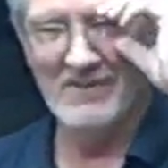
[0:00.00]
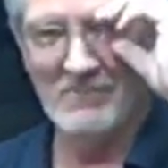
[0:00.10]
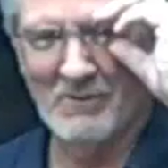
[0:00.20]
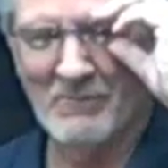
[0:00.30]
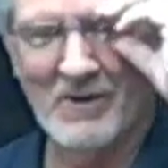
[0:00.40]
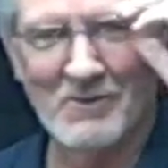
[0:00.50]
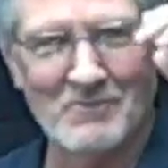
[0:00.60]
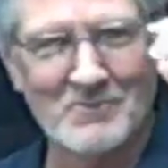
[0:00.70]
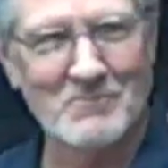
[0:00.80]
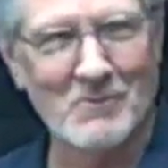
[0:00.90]
My father
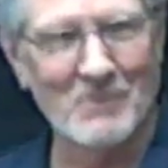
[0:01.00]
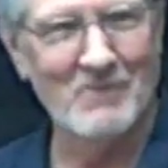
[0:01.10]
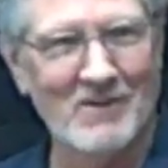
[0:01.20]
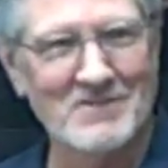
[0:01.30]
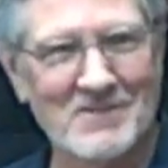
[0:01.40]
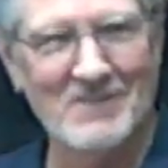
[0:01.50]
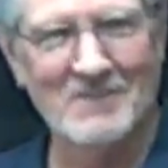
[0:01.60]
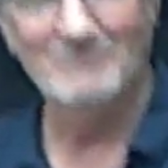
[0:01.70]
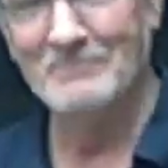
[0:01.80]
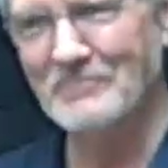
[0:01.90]
was born and raised here.
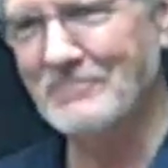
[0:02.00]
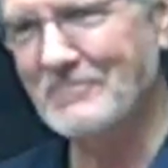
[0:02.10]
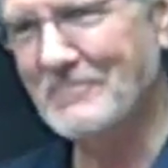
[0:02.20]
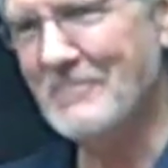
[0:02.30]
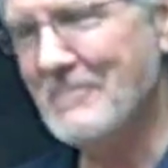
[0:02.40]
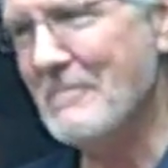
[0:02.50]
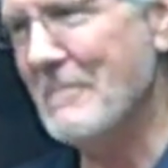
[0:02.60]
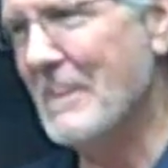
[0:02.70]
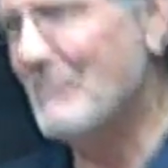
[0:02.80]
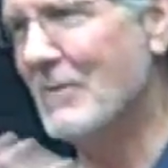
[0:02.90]

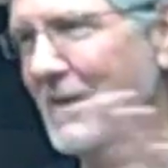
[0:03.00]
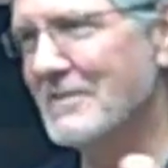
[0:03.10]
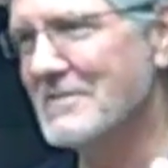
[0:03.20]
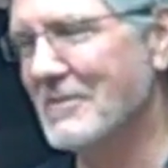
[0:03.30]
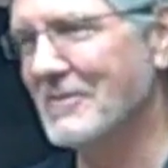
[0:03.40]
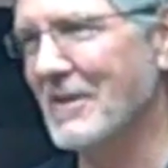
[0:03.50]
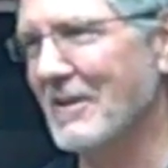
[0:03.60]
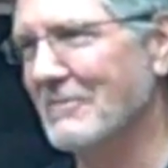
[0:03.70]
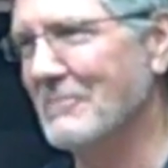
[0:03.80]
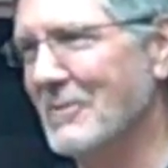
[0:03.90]
Went out to Southern
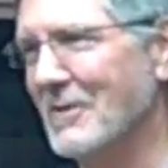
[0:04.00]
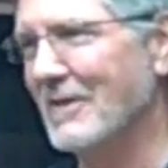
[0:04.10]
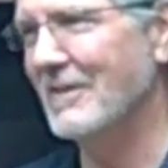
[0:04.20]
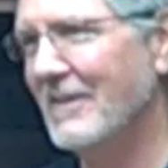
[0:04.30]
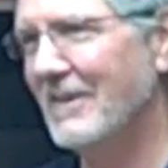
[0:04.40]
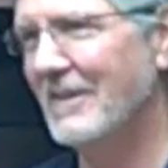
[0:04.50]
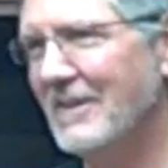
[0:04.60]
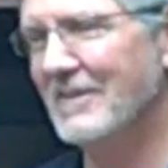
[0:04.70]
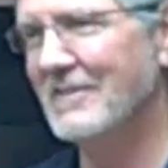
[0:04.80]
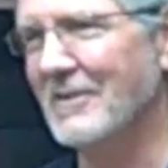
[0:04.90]
California.
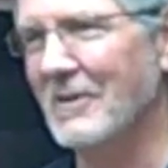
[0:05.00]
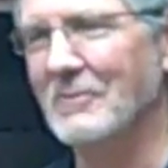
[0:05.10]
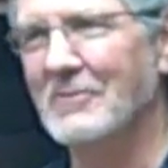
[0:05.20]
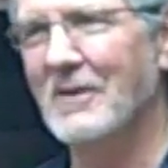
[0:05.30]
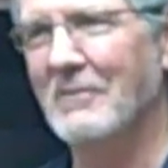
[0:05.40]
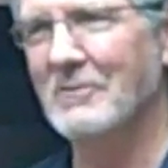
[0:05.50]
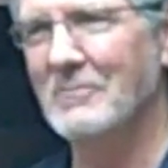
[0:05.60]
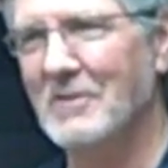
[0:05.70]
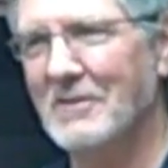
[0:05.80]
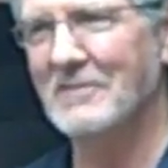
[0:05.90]
Thought it was heaven
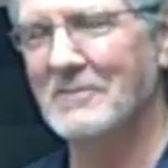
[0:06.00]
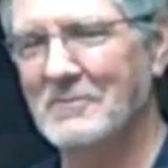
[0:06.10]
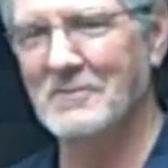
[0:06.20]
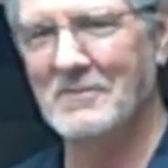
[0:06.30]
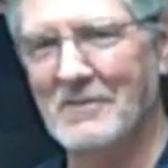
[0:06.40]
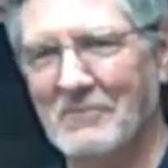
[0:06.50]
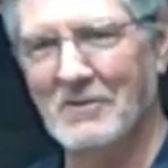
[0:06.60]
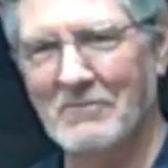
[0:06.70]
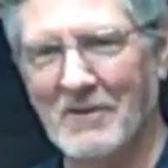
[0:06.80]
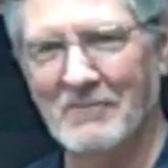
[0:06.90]
because it was
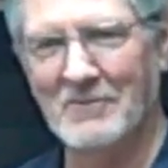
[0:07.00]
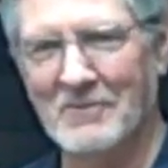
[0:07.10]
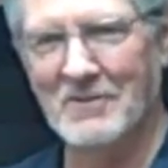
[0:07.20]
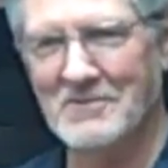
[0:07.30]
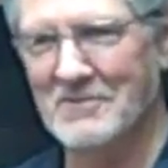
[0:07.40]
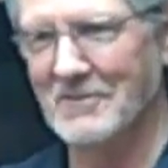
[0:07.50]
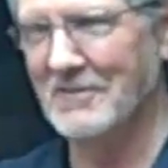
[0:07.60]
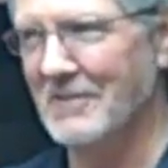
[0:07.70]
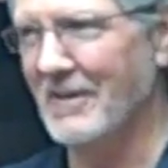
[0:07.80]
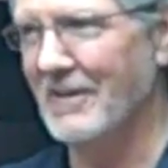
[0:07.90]
75 degrees during
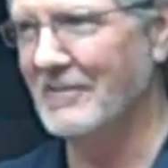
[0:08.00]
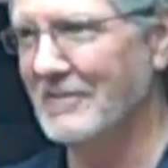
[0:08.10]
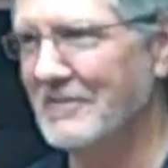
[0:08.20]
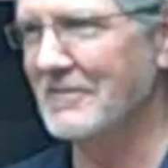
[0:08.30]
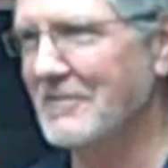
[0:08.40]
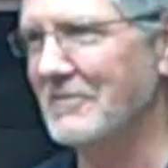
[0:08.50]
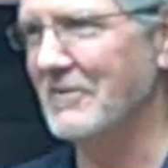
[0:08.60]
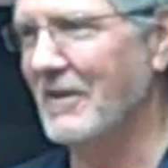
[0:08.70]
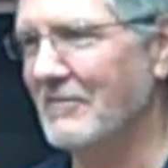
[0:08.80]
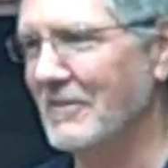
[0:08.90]
the day and
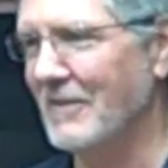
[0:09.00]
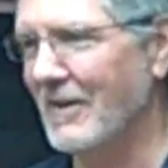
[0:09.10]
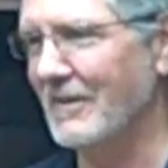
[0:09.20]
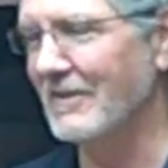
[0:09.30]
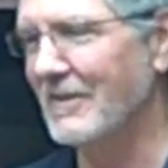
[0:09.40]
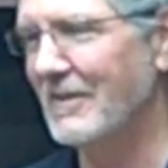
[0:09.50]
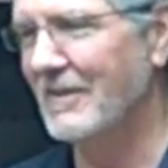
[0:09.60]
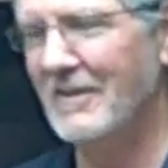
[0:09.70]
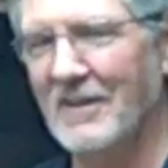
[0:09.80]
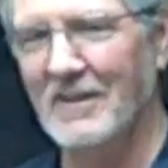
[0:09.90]
65 at night,
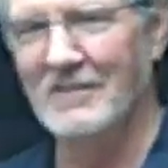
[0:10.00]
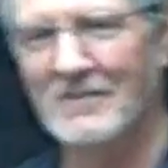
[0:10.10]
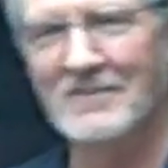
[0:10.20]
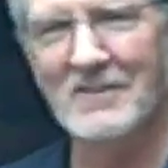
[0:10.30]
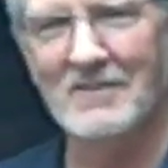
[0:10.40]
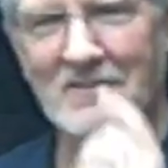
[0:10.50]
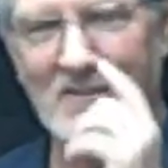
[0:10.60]
and said that